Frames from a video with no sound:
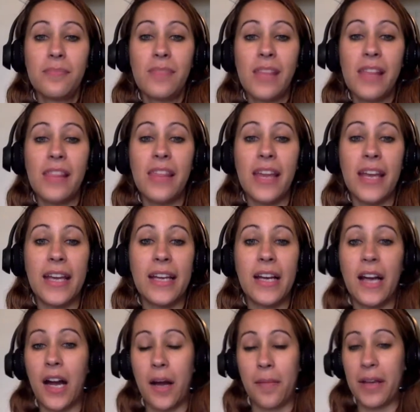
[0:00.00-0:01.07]

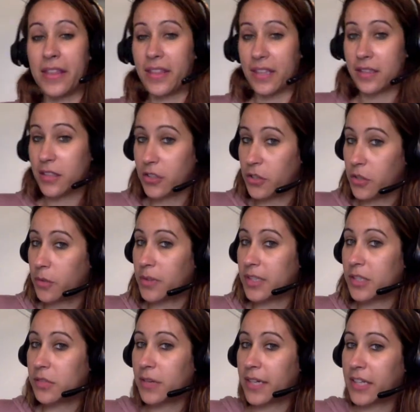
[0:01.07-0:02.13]
I think the
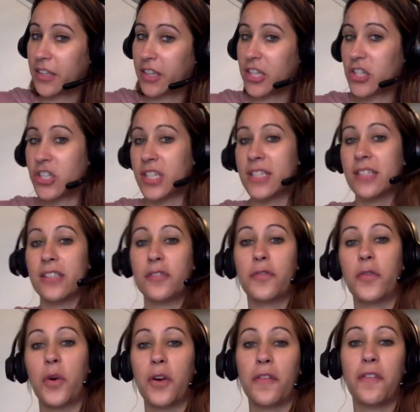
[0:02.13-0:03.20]
newest regulations
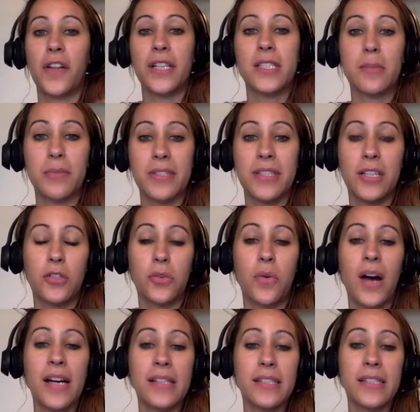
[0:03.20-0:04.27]
for flexible schedule
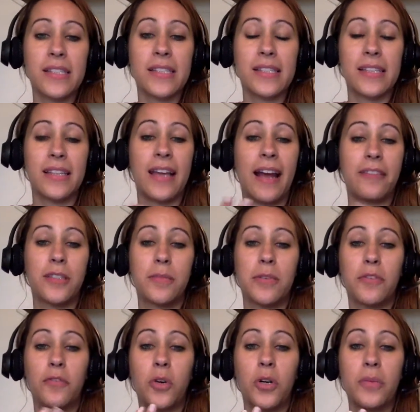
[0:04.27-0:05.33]
classes is that they have to
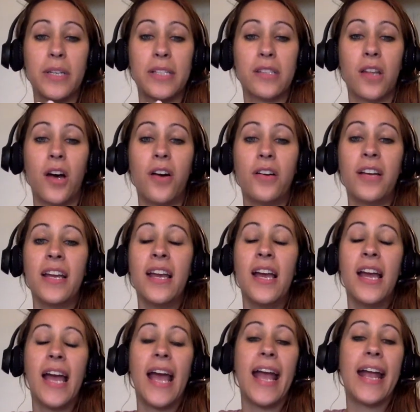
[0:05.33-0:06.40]
be 4 weeks long,
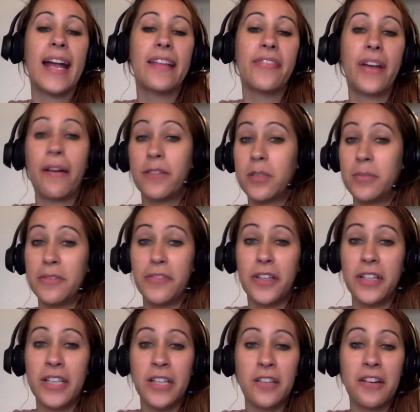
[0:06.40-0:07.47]
and they have to be
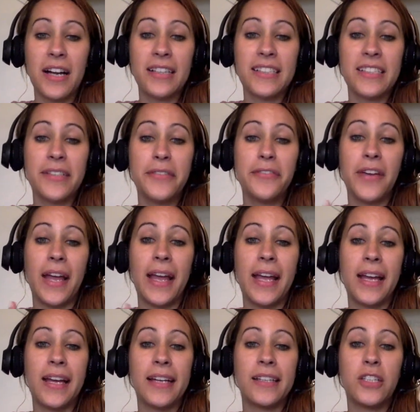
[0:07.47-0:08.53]
very interactive,
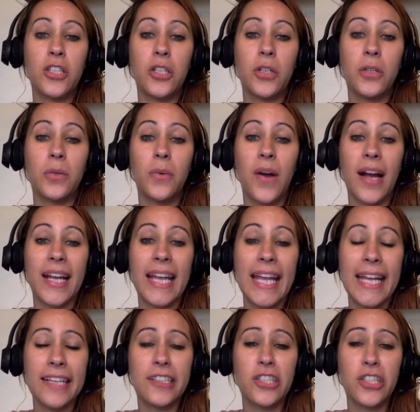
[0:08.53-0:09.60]
and you
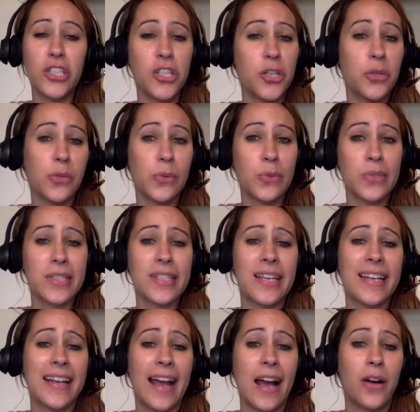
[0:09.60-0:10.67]
can't use
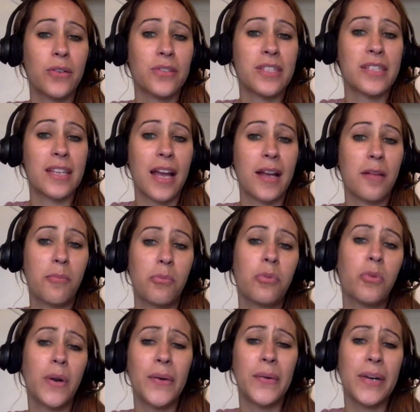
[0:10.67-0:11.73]
an outside
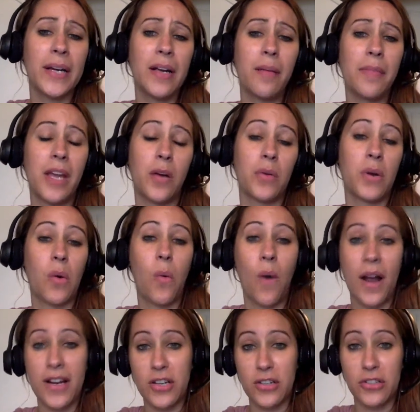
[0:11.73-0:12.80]
program that
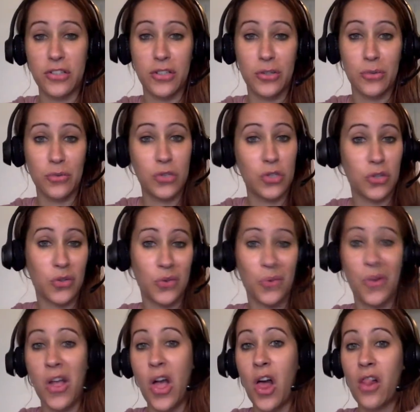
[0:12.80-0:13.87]
requires you
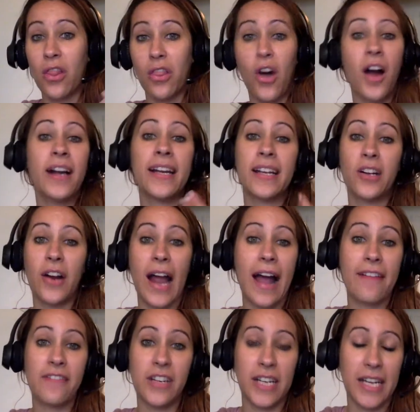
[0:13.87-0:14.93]
to log in or
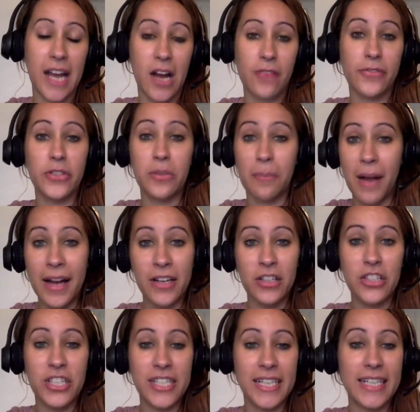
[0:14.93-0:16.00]
have an account. So my
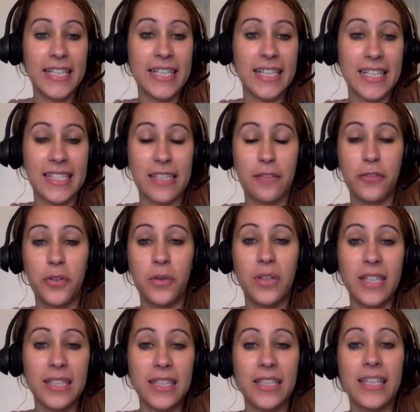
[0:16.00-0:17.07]
understanding is if you
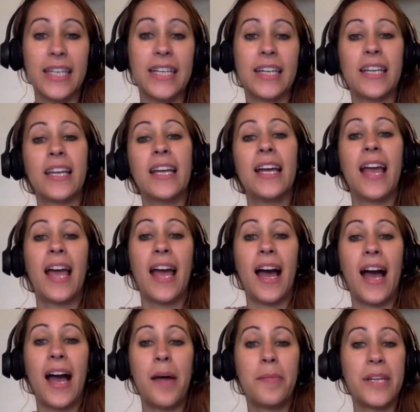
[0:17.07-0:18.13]
click the link,
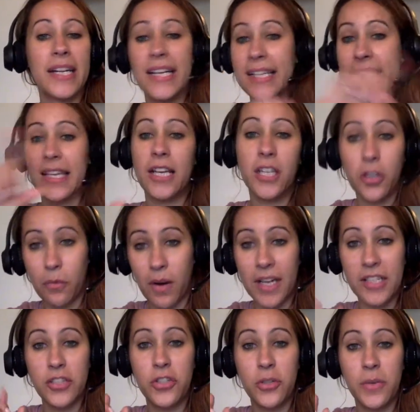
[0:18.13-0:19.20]
and it can take you
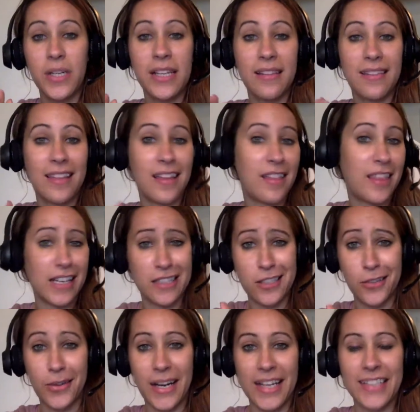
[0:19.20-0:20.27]
right to it, then
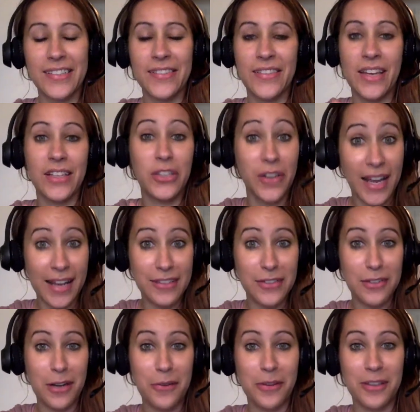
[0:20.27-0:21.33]
that's okay. And that you can
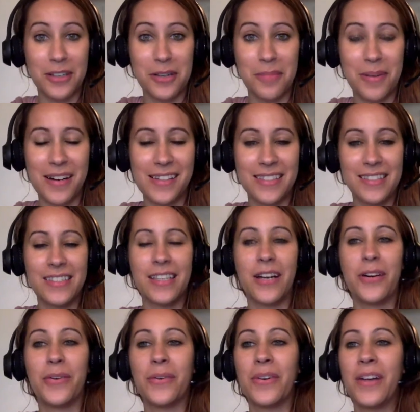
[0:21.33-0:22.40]
do that with Nearpod.
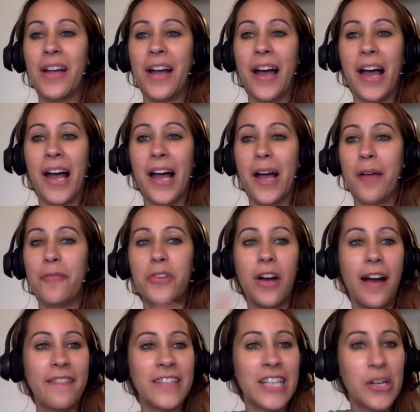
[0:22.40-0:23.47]
So if
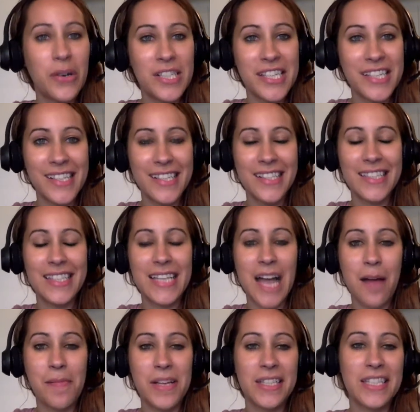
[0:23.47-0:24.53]
y'all have any questions,
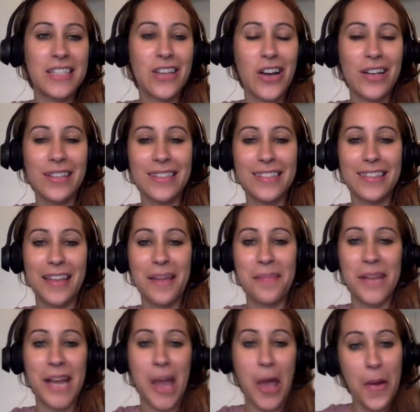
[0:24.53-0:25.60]
comments, thoughts, let
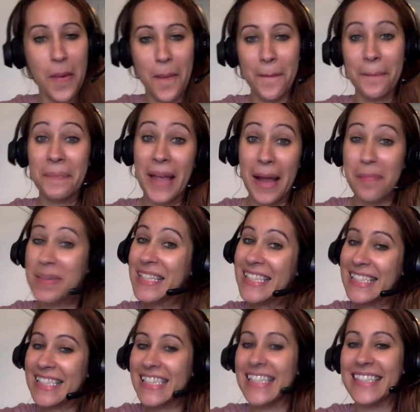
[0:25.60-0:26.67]
me know. Happy
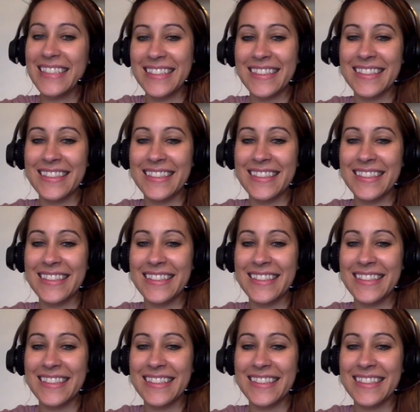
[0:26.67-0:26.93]
teaching!